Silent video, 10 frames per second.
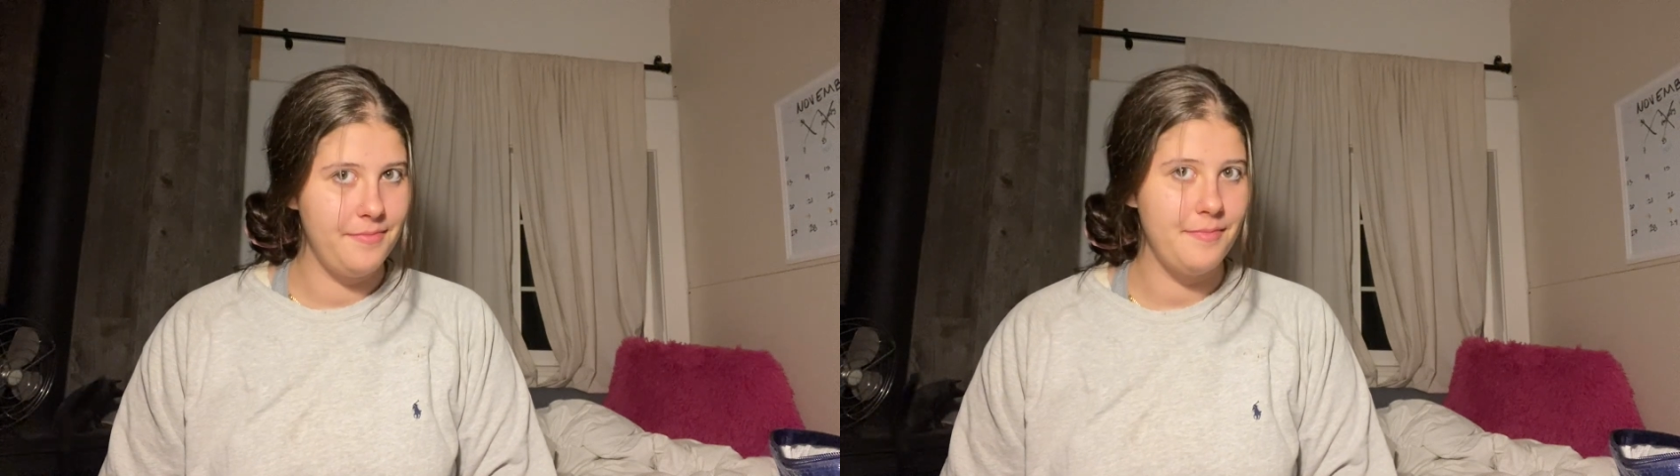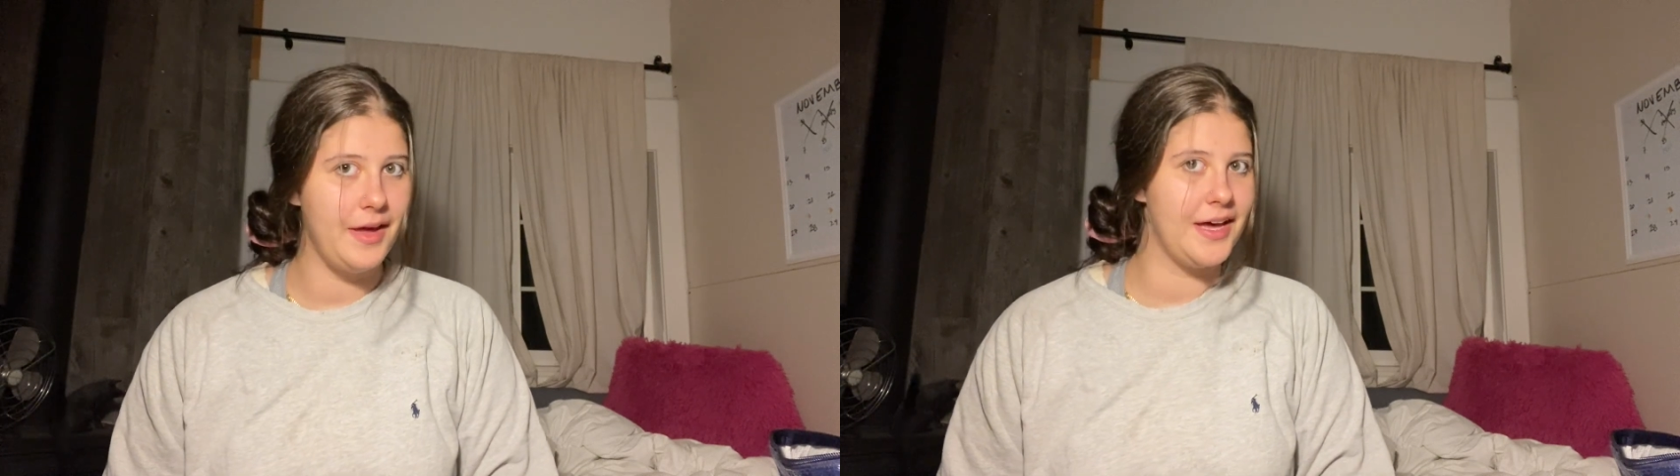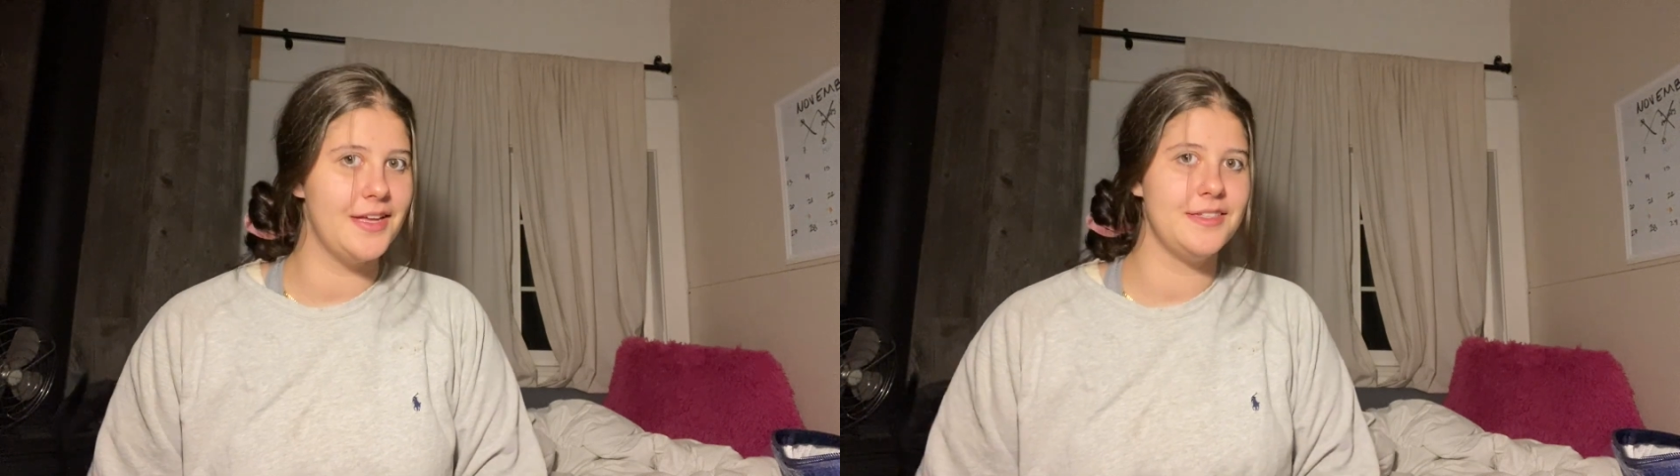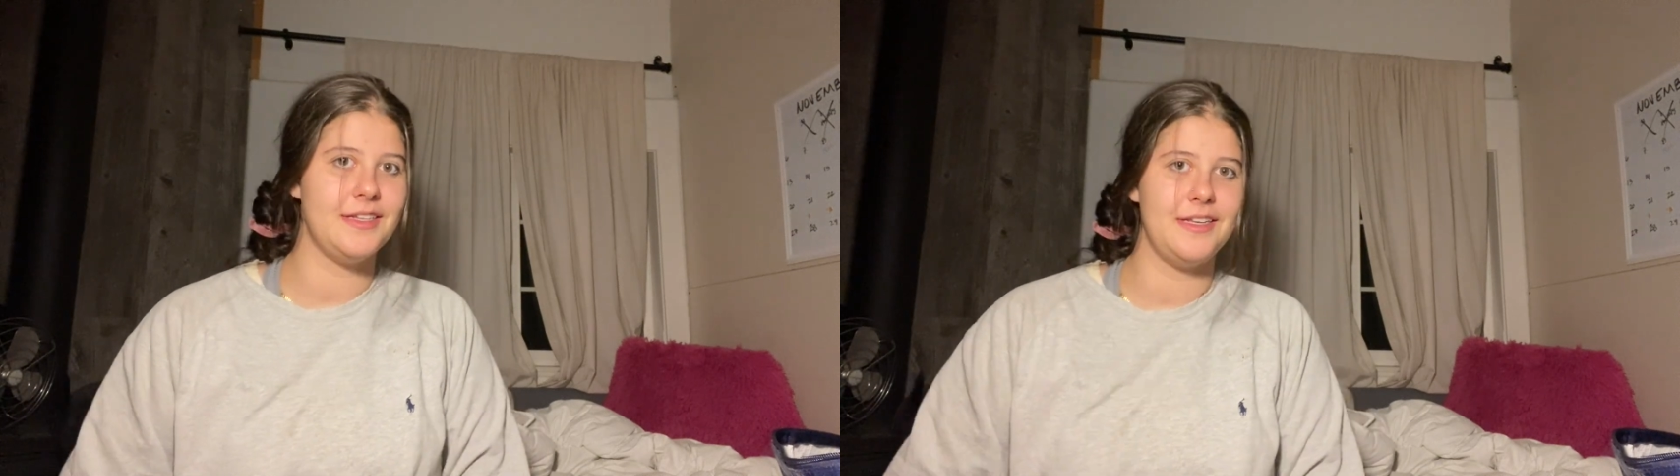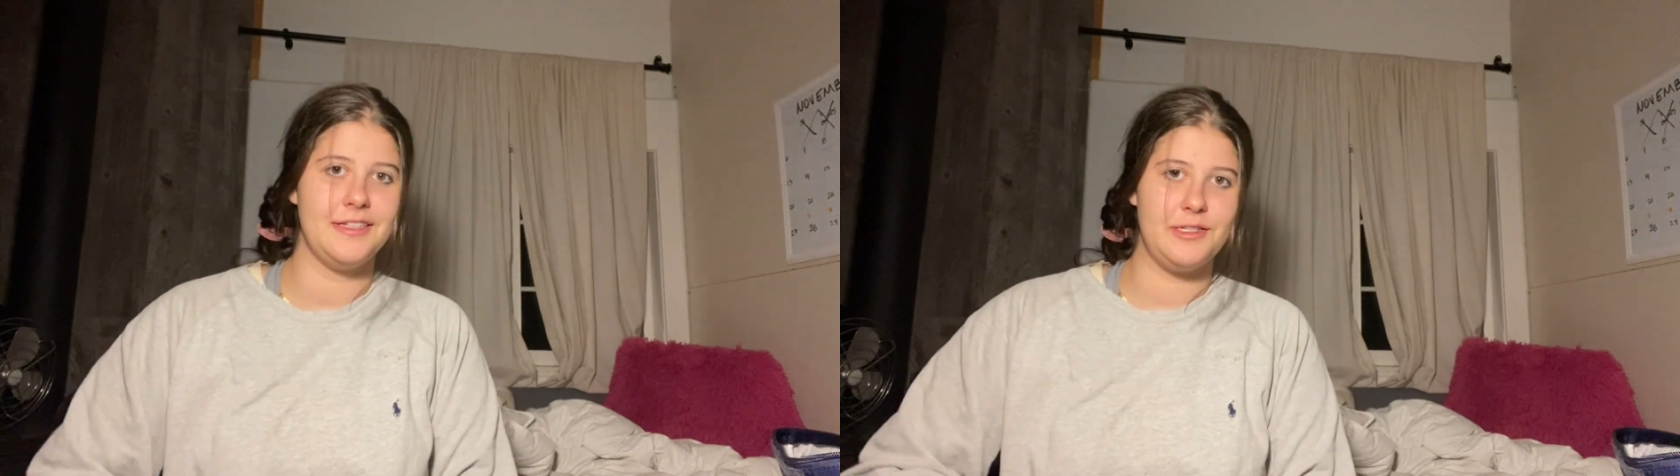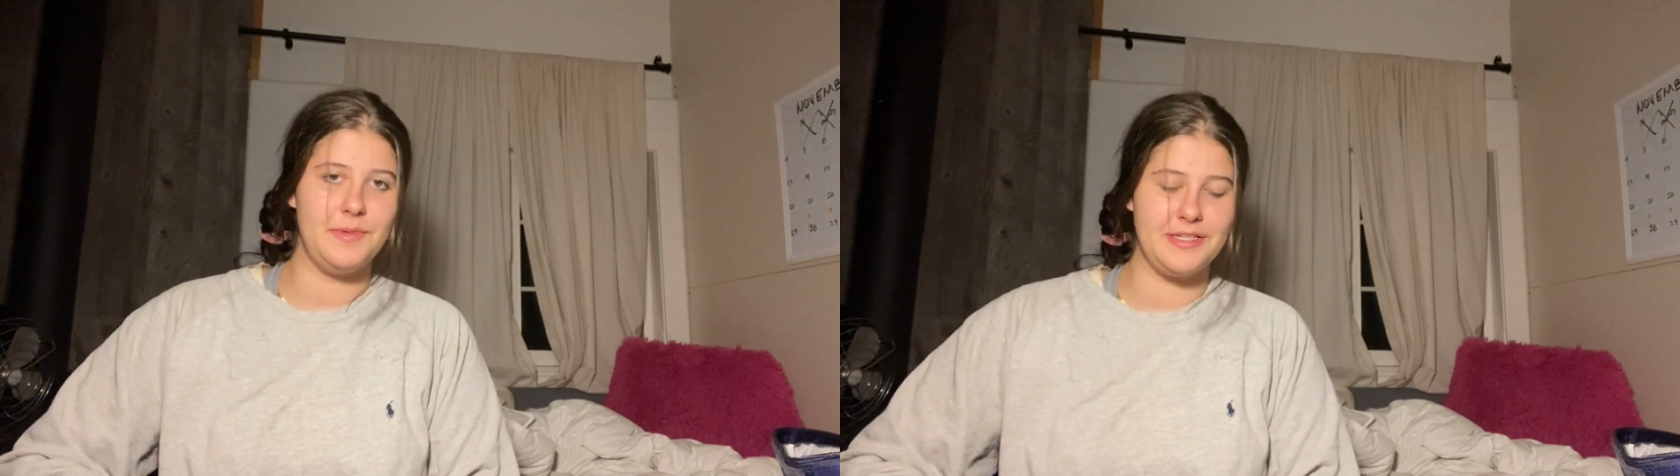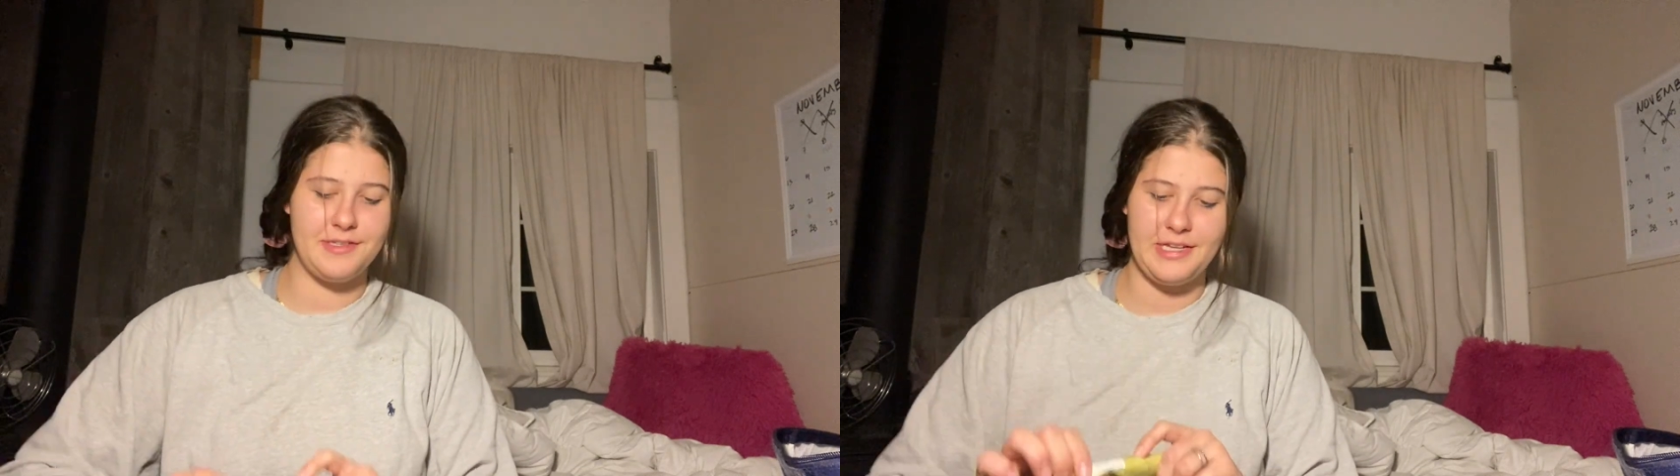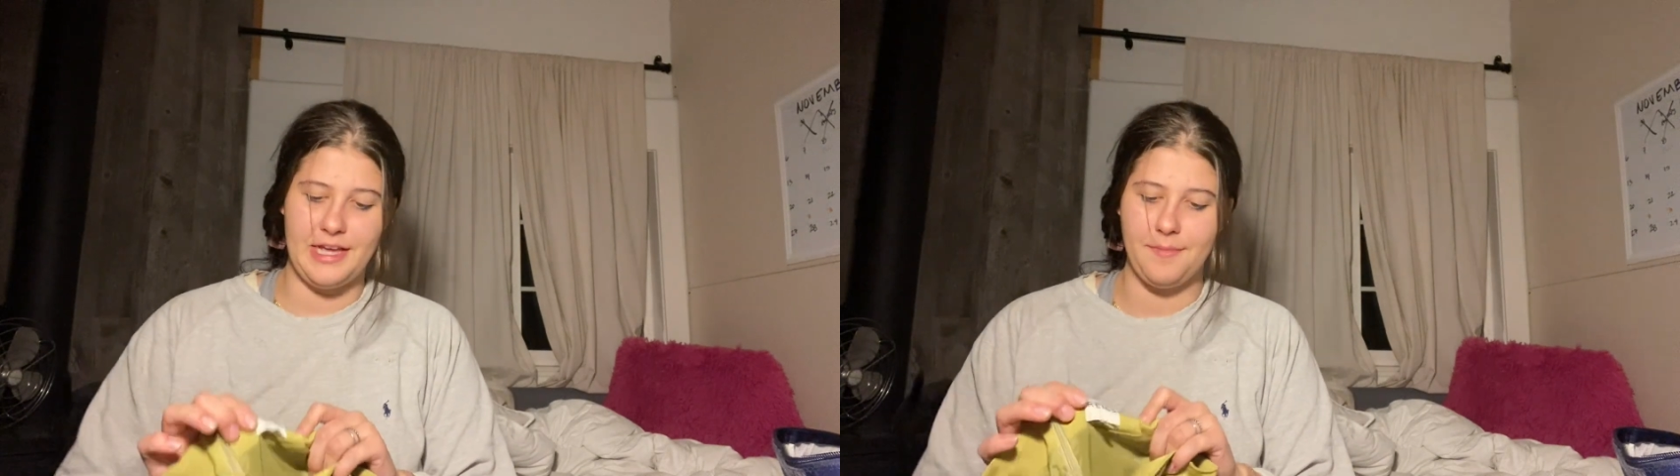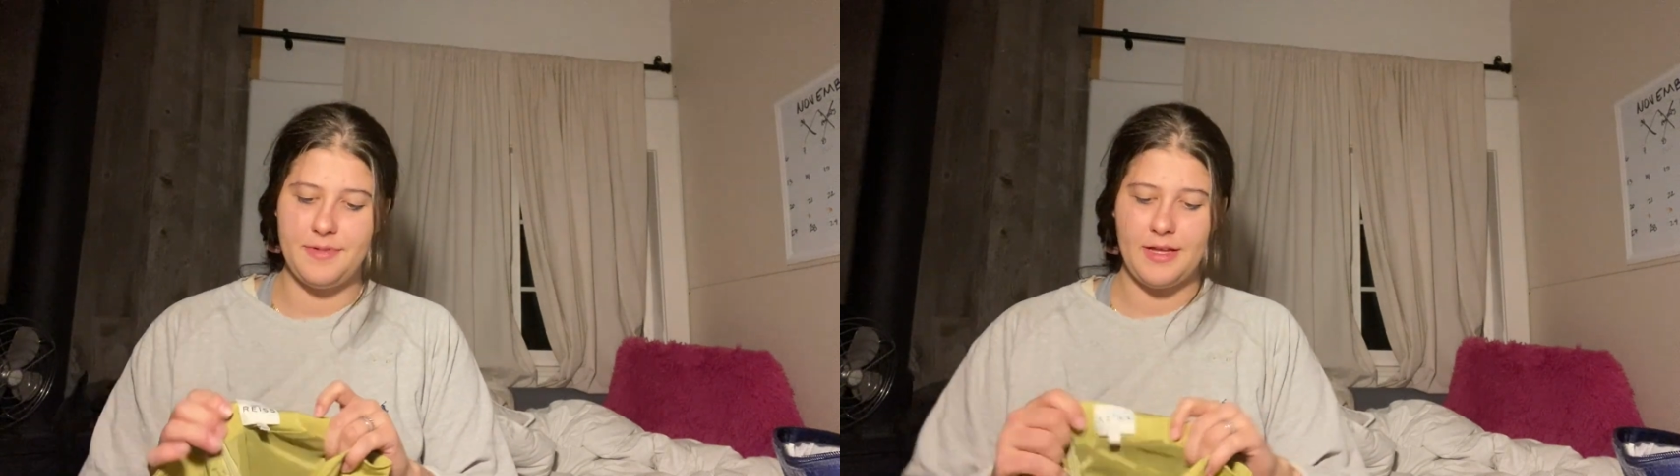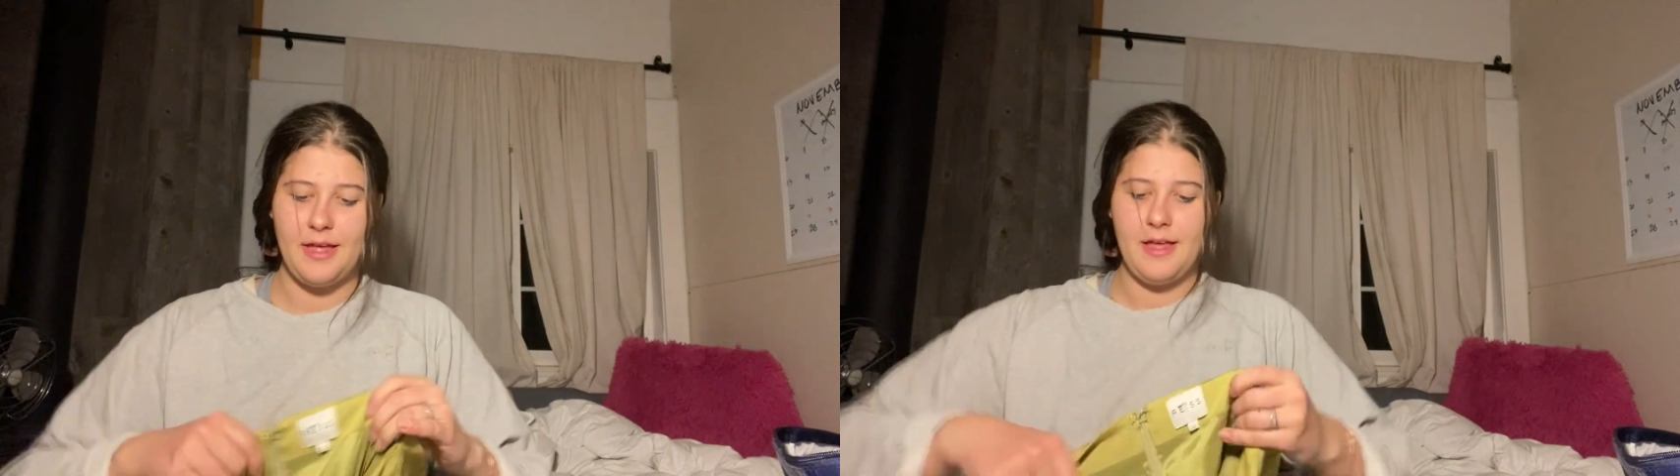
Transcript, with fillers: because it needs to be steamed.